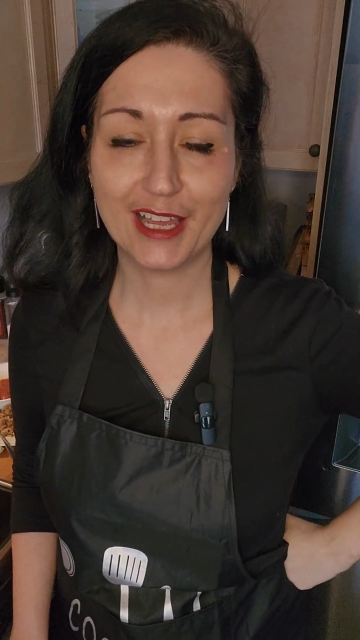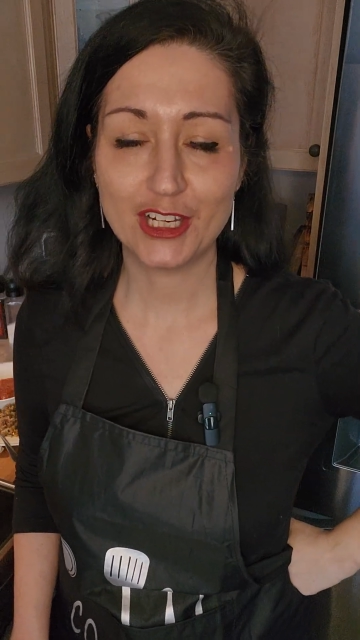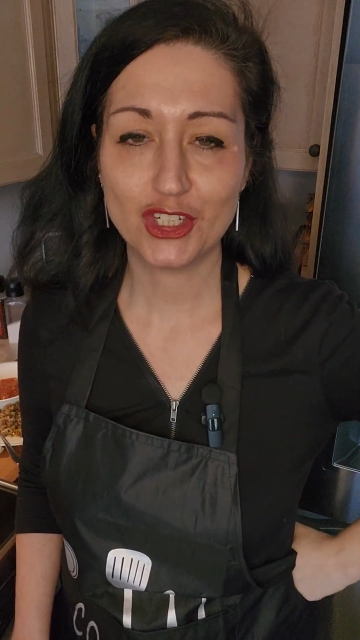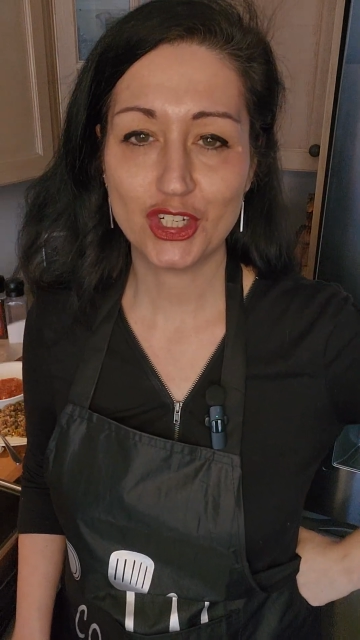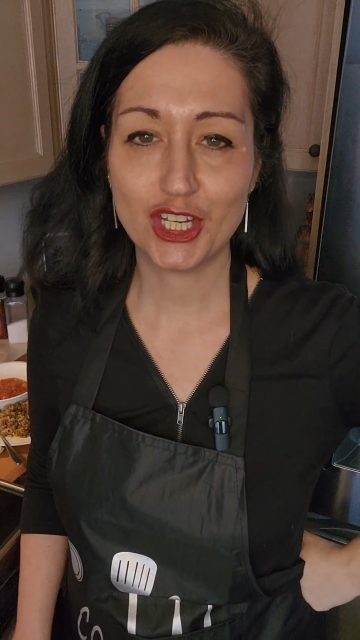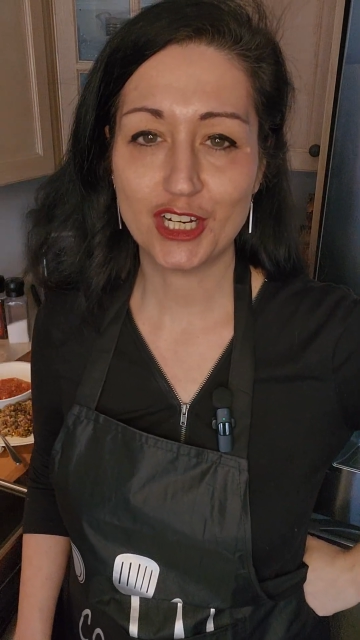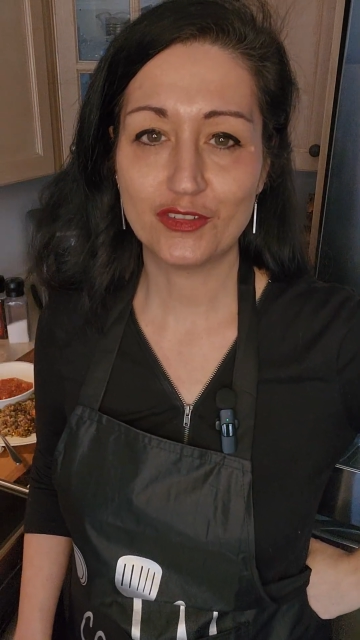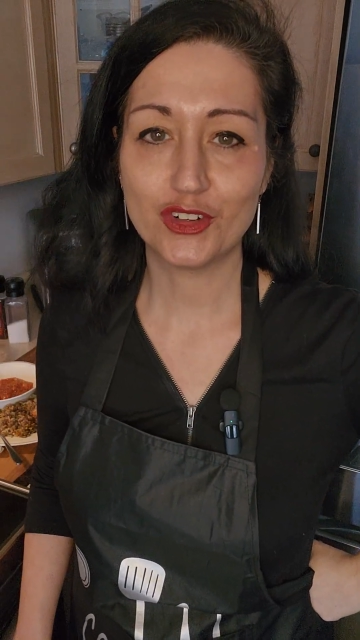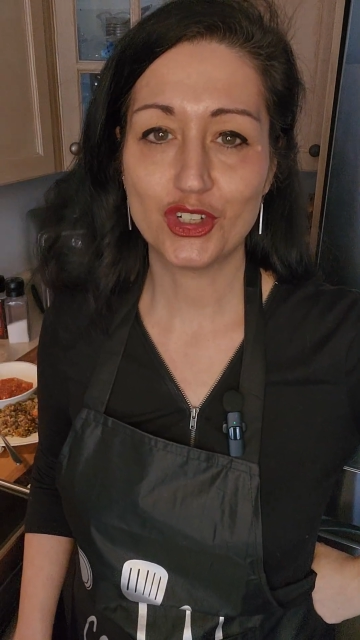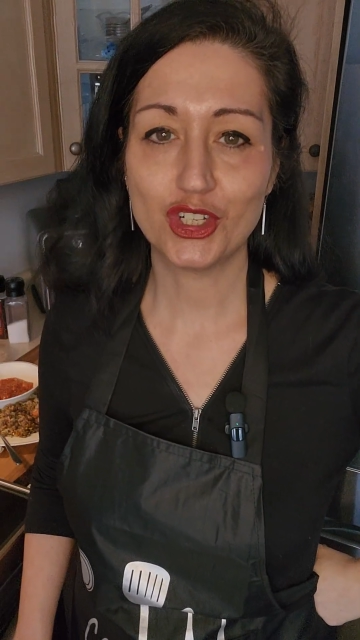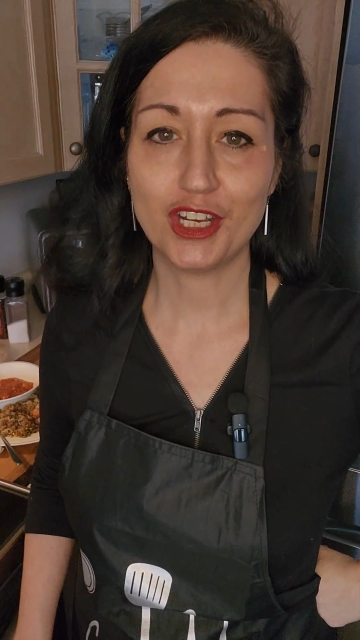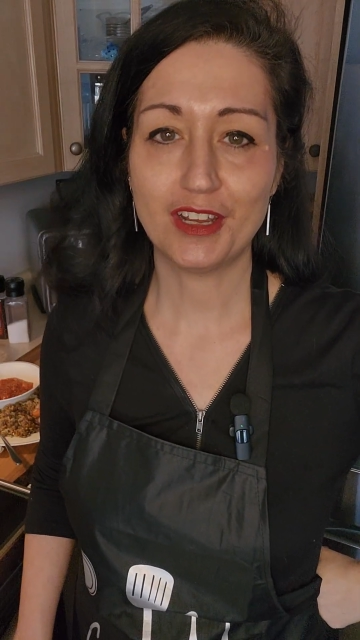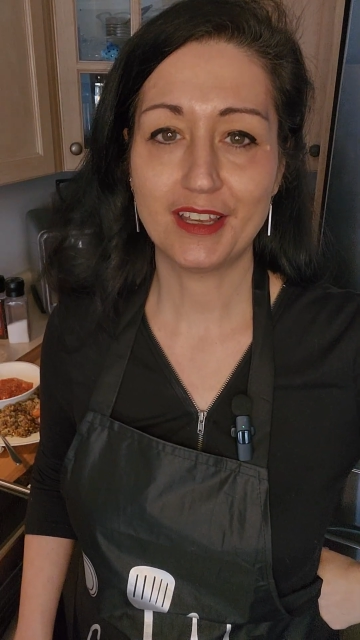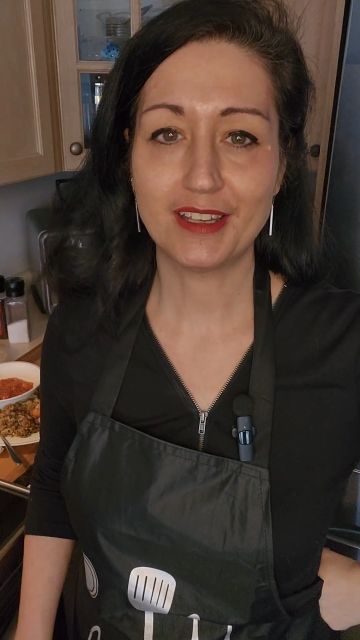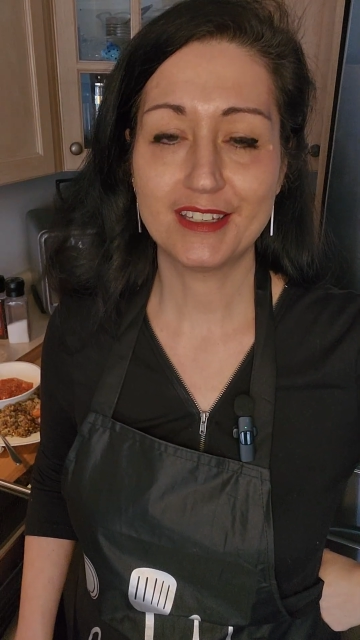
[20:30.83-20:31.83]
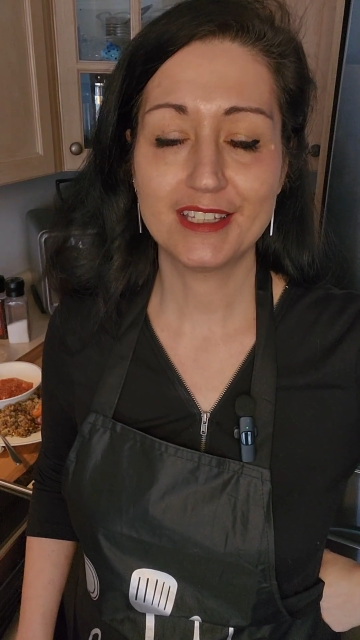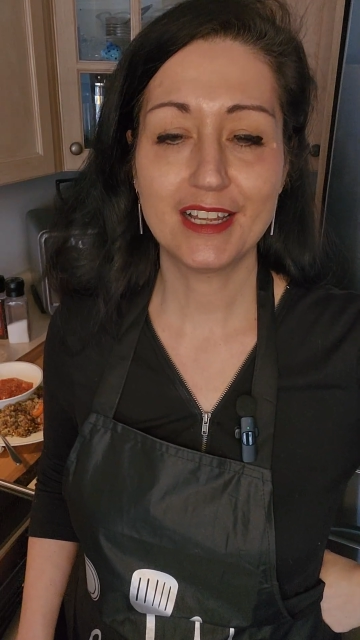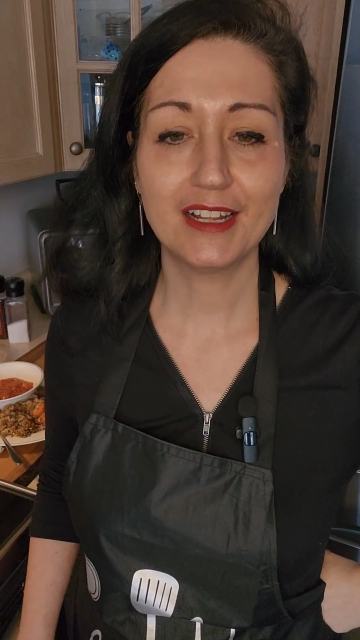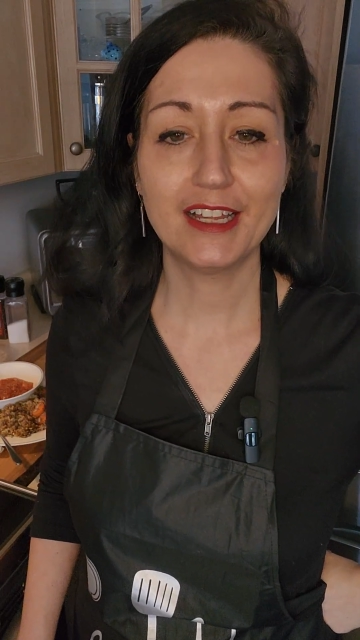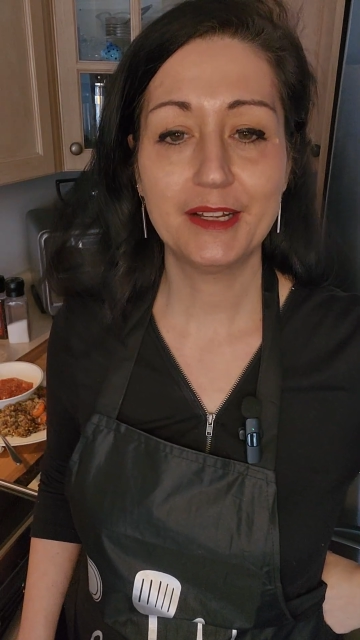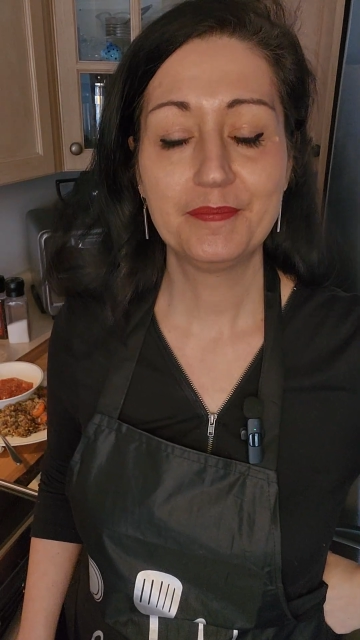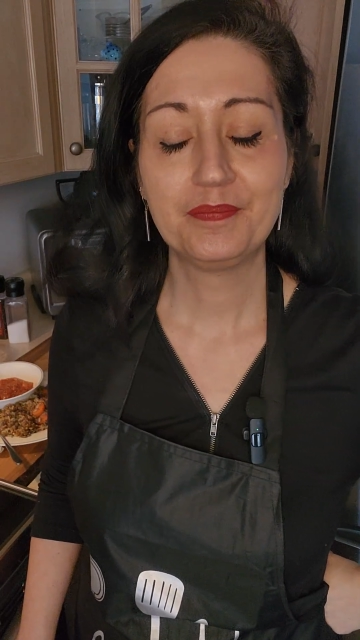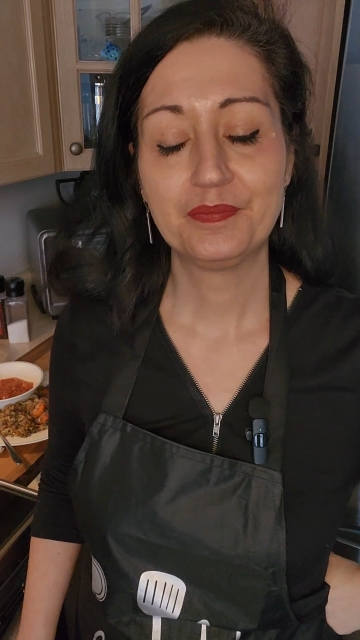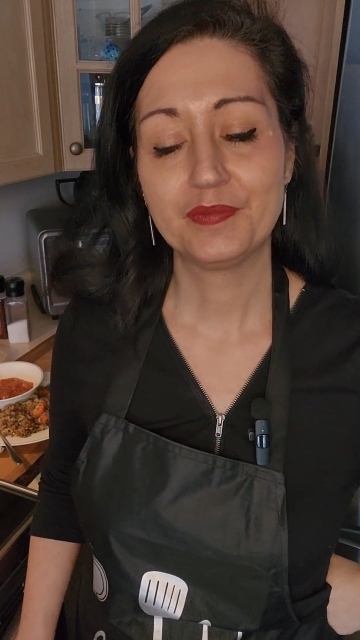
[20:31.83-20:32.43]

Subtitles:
at Gina Virginia Casella.